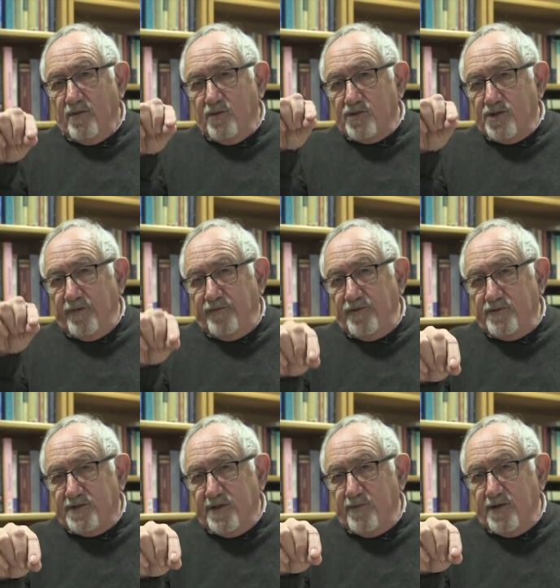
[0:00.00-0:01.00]
which, if you
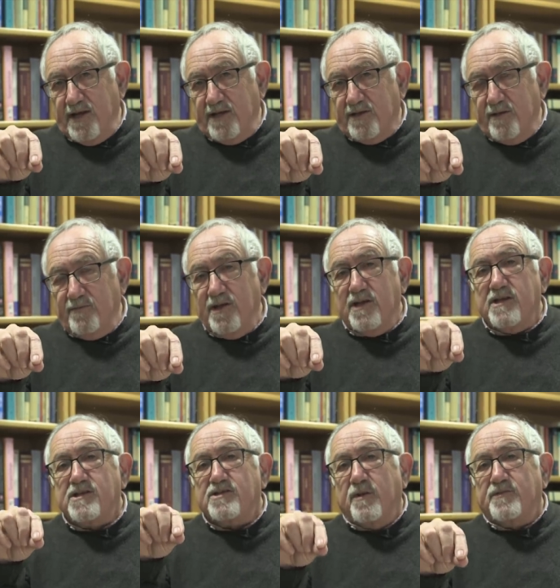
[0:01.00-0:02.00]
stimulate them,
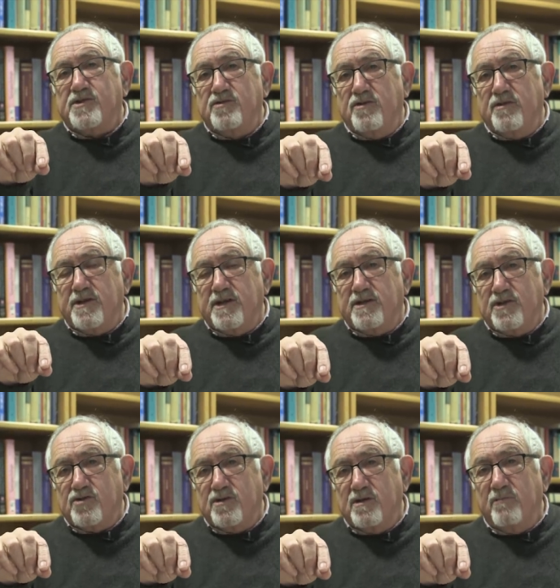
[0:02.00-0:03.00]
stops you doing
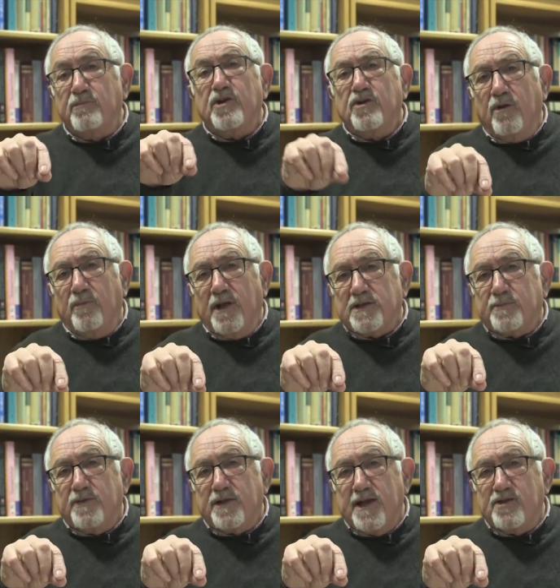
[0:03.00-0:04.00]
addition but not
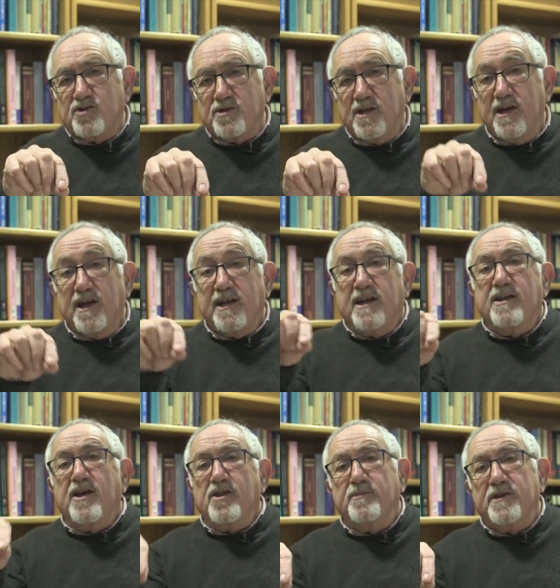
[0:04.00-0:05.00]
multiplication, and
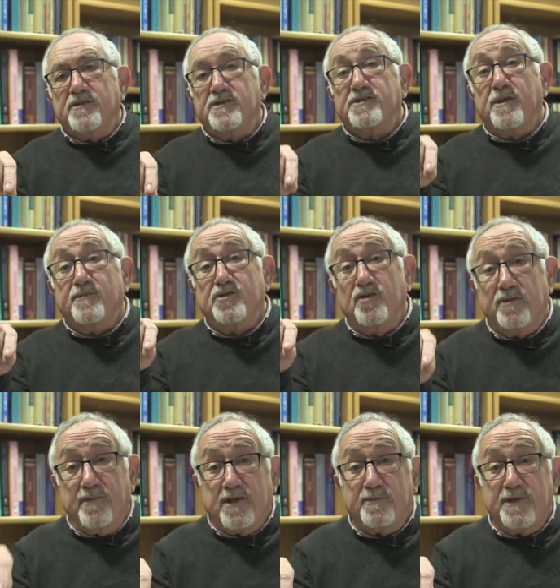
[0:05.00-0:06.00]
another bit that stops you doing
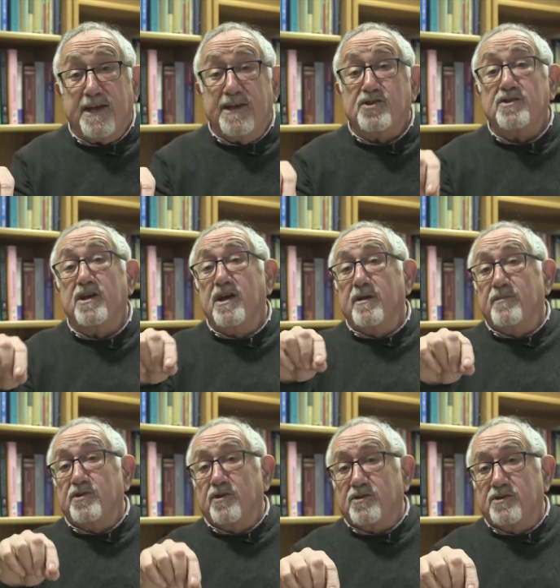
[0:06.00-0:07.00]
multiplication
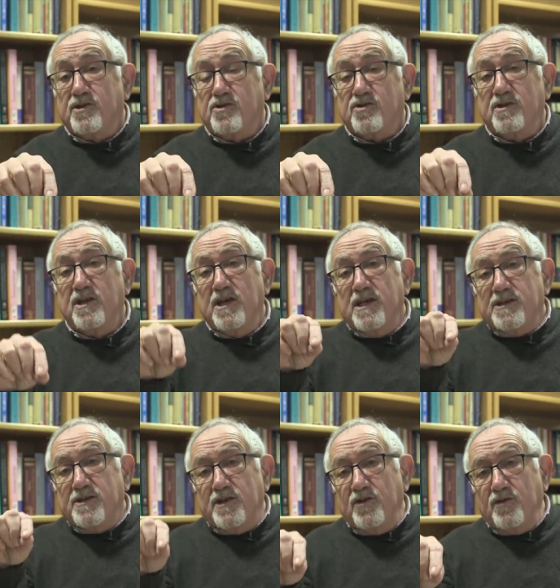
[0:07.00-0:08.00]
but not addition.
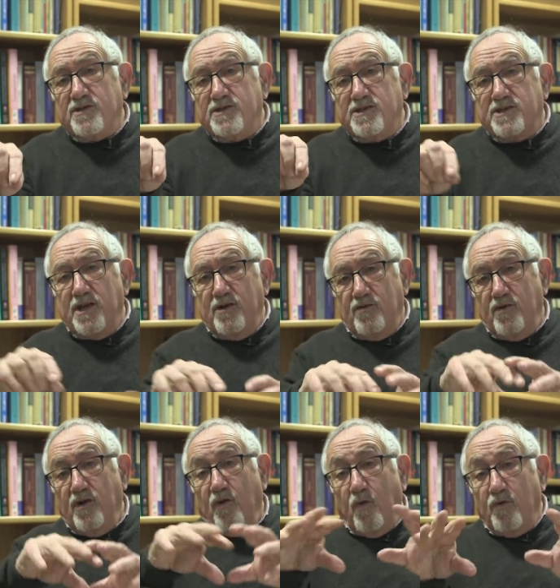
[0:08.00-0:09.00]
So it looks as though,
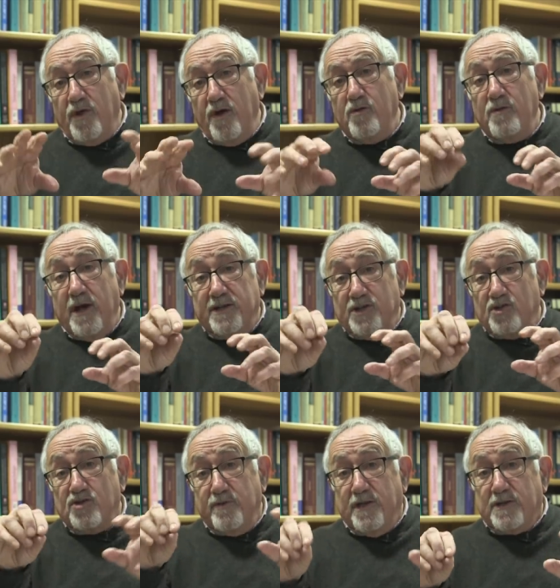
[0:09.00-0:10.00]
although
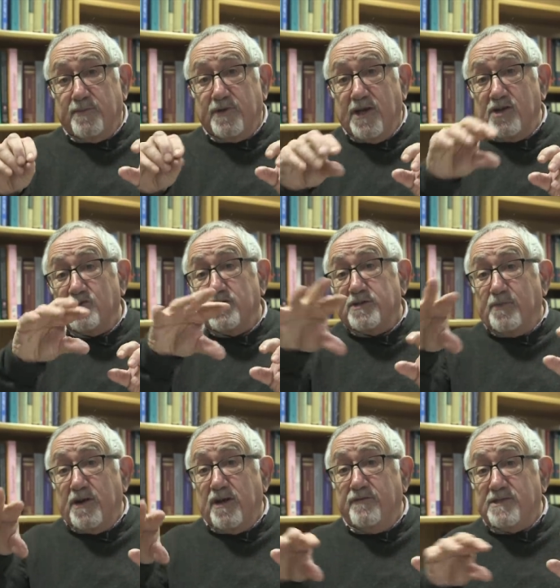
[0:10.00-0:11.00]
addition and multiplication are
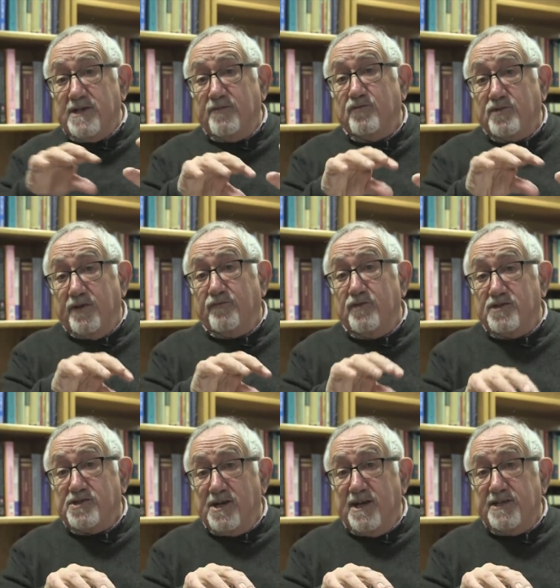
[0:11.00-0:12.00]
spread over several different
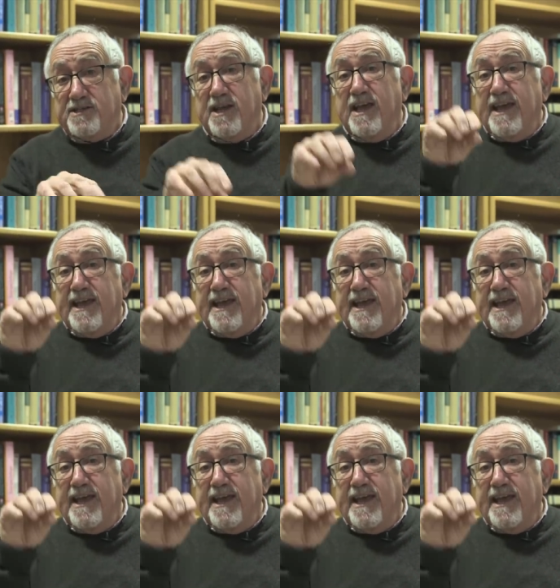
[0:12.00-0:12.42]
sites,